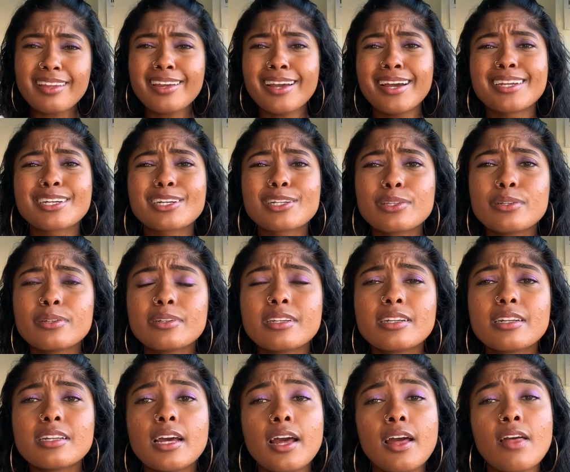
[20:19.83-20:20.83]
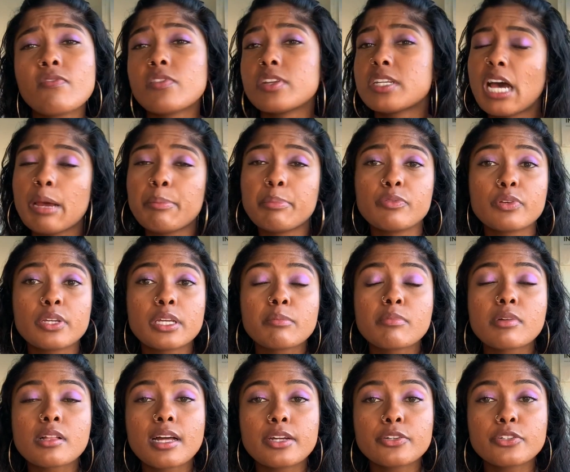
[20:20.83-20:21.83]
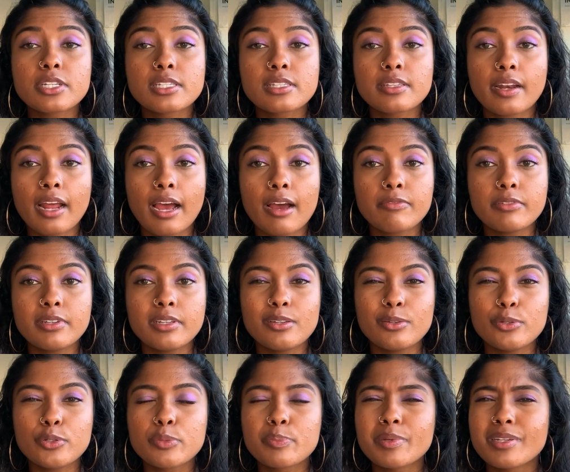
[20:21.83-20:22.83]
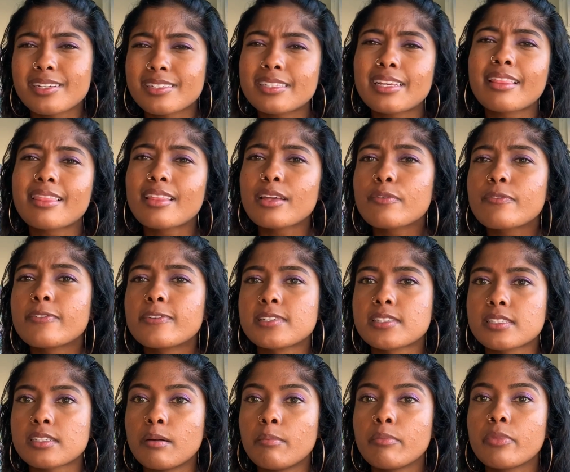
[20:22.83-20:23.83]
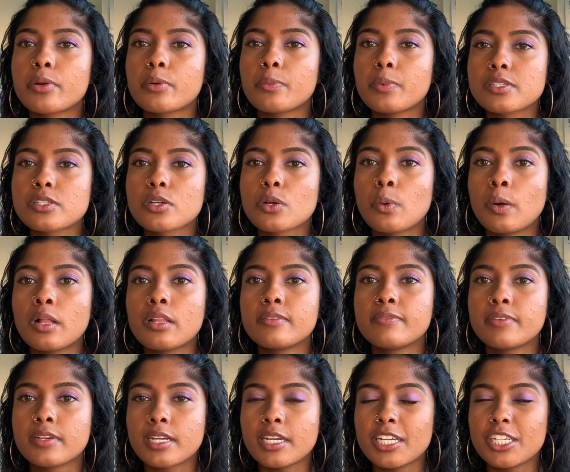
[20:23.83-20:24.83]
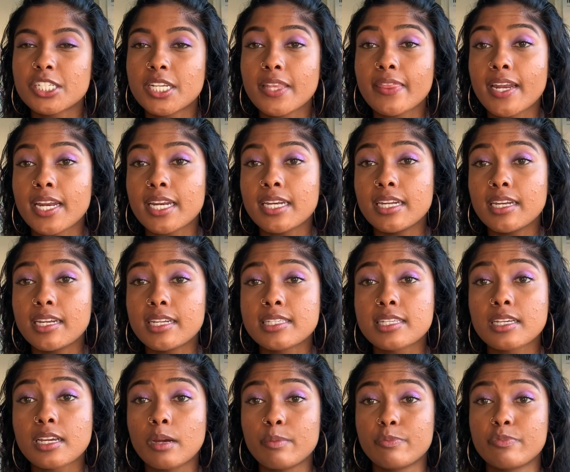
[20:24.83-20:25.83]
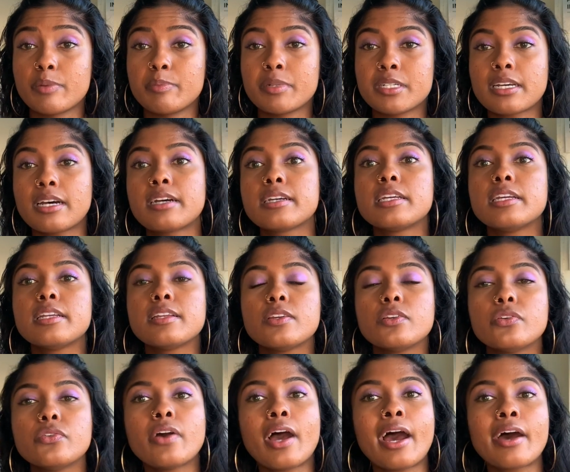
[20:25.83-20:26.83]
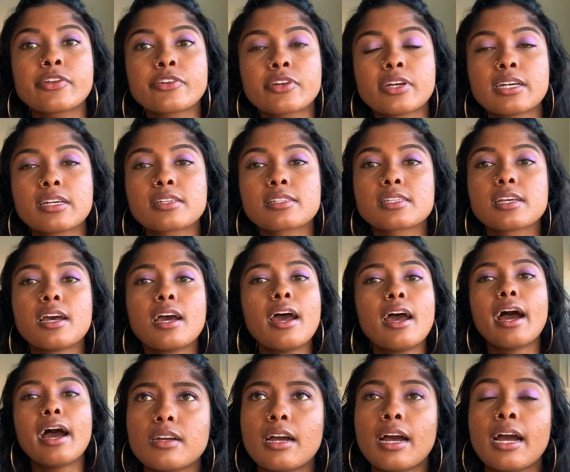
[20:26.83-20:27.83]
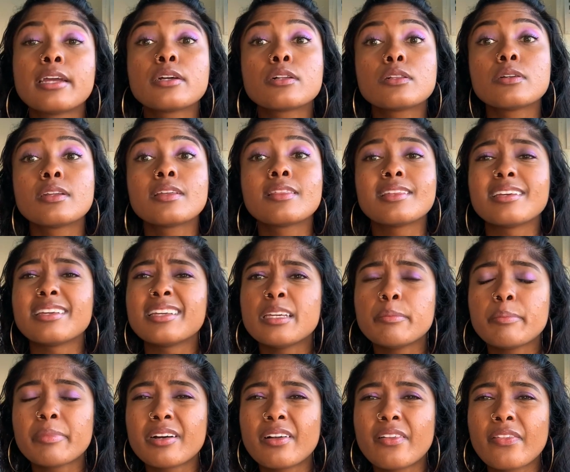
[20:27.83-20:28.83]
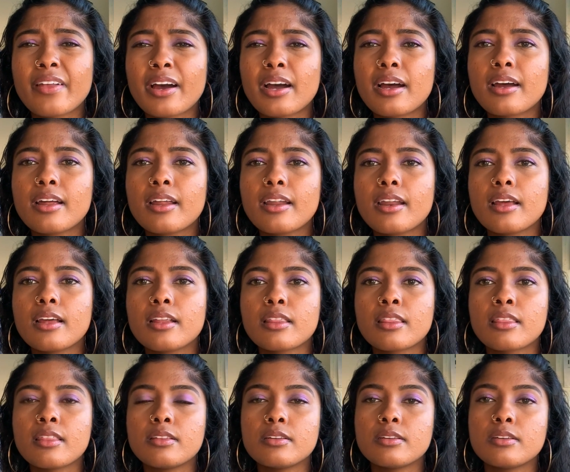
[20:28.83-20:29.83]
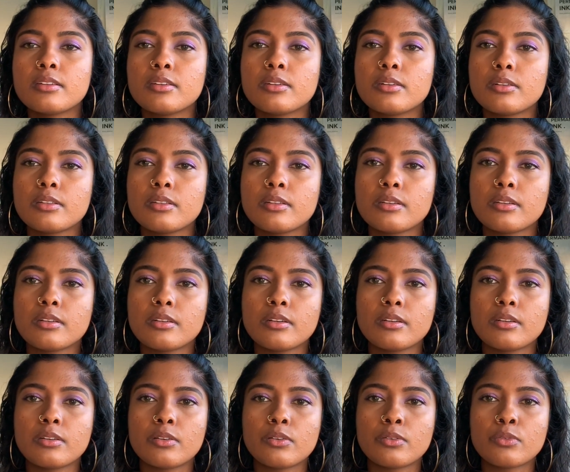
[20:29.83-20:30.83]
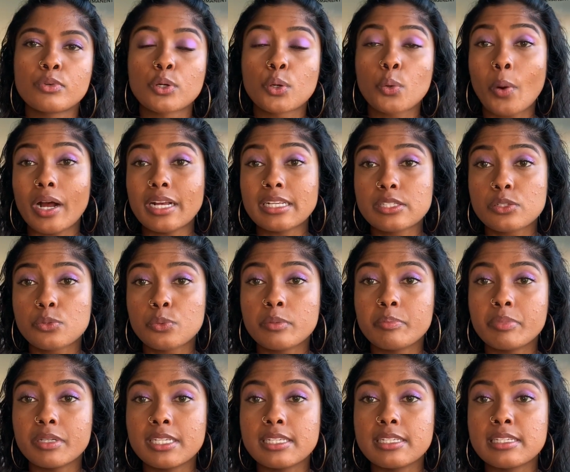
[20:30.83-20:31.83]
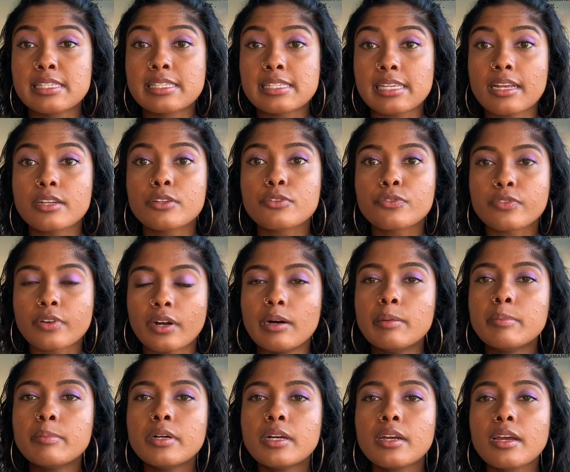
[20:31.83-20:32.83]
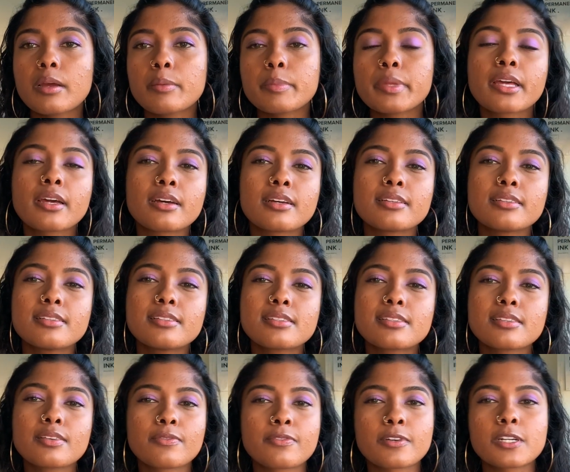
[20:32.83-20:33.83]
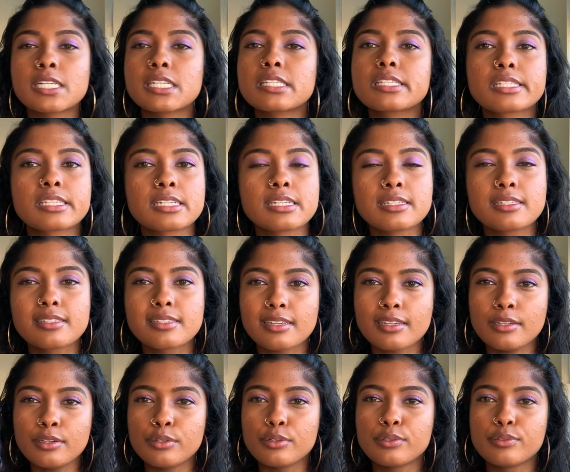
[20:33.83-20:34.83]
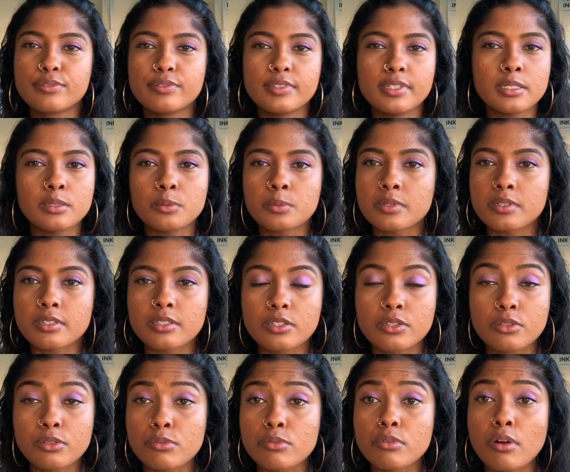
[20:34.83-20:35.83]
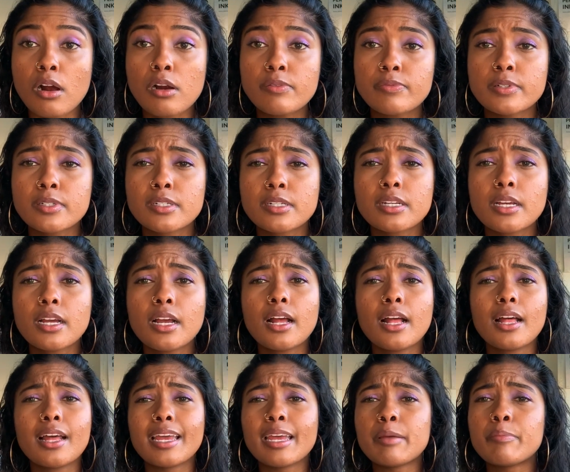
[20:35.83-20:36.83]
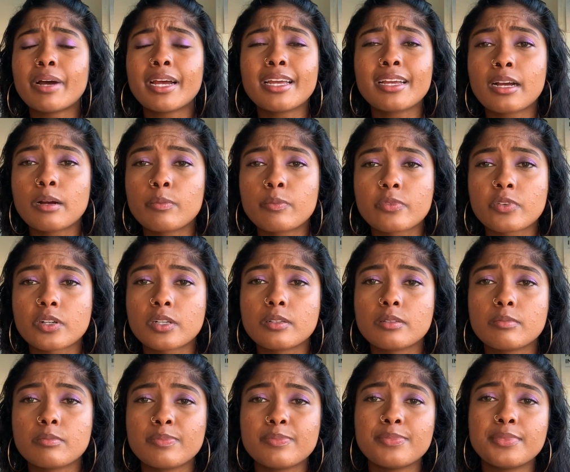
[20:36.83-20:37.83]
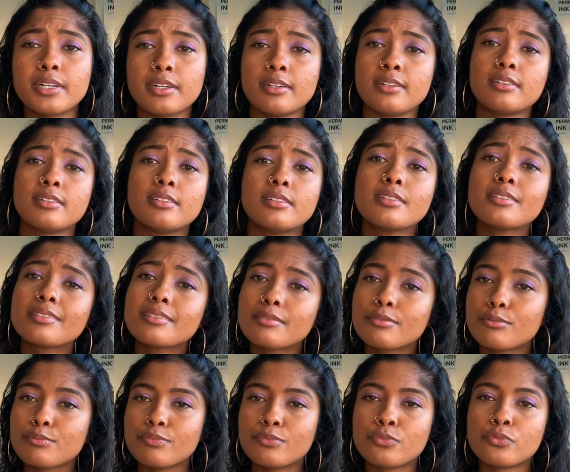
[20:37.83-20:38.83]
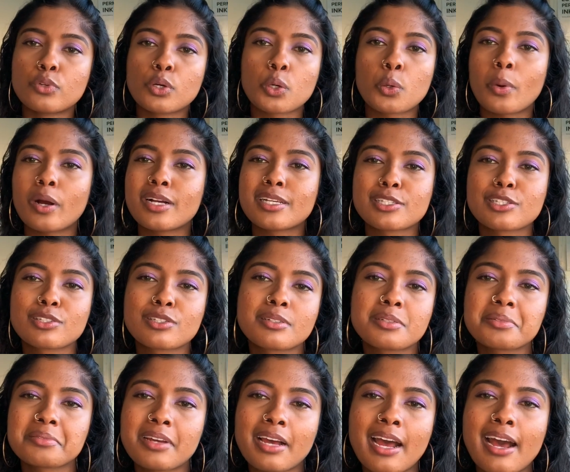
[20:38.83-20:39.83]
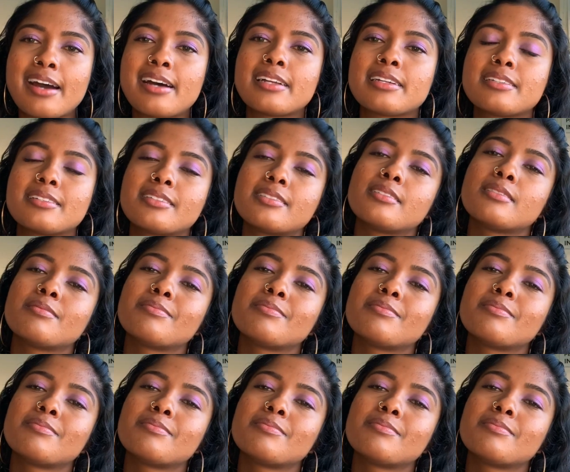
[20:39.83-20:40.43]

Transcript: I included the type of email address they'd have to use because I think for some there was a qualification that it needed to come from a .edu address. I included the email that the request would be sent from because, for instance, if it was through Harvard, it might come from a request at